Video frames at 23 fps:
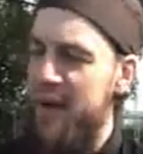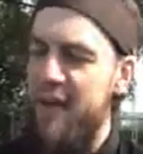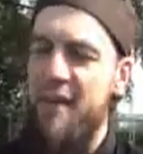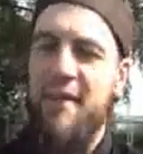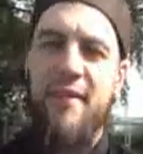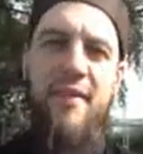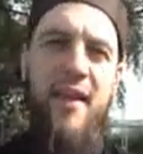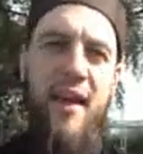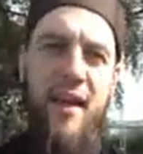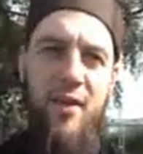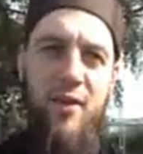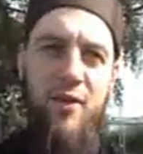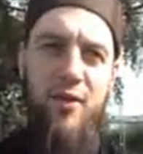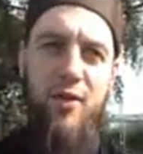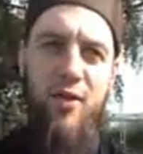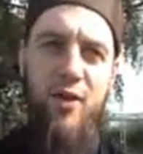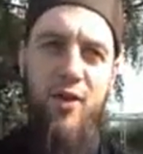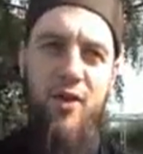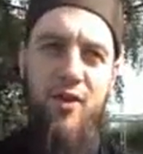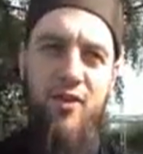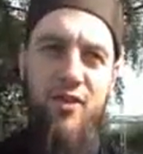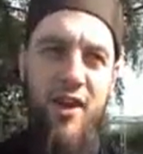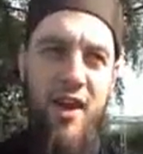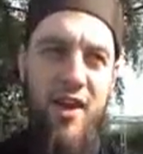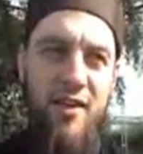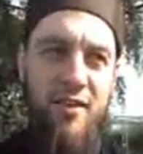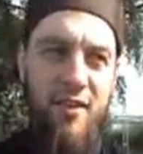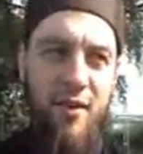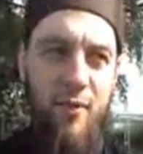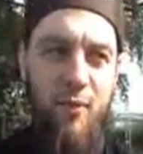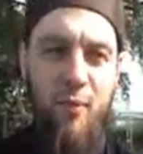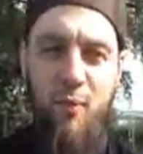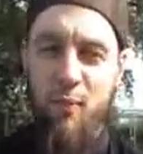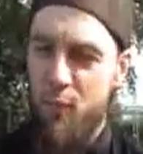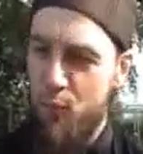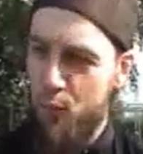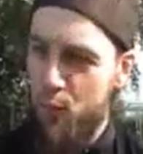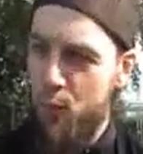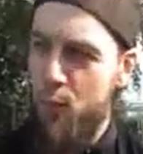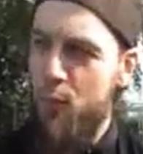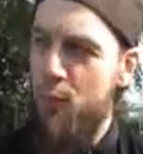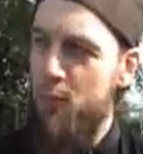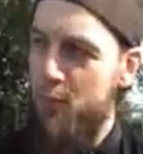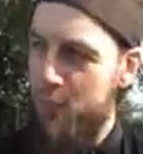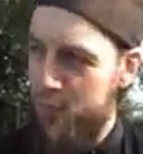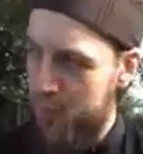biggest thing you could say is that
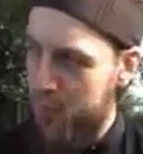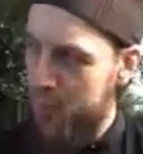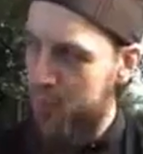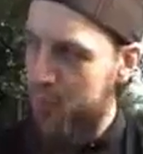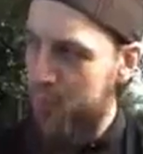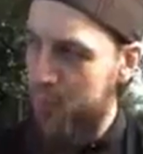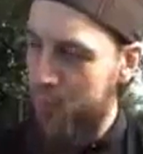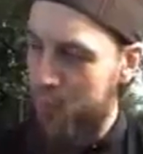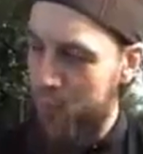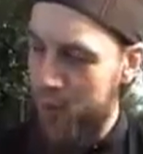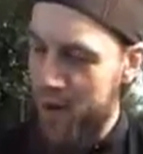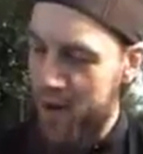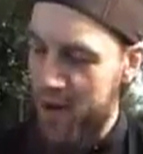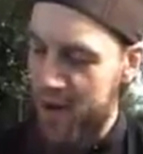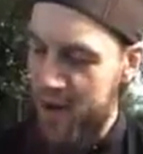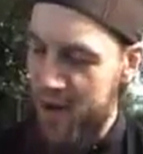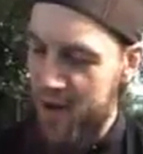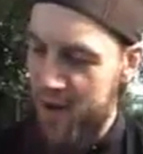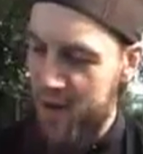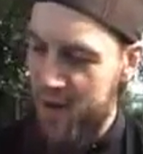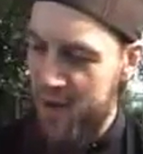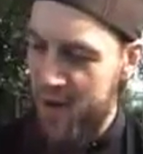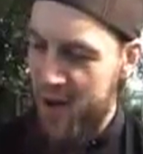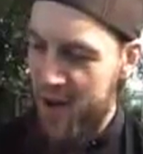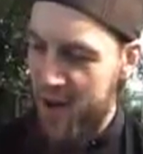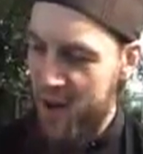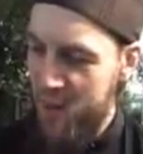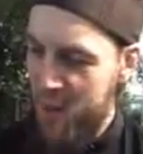when I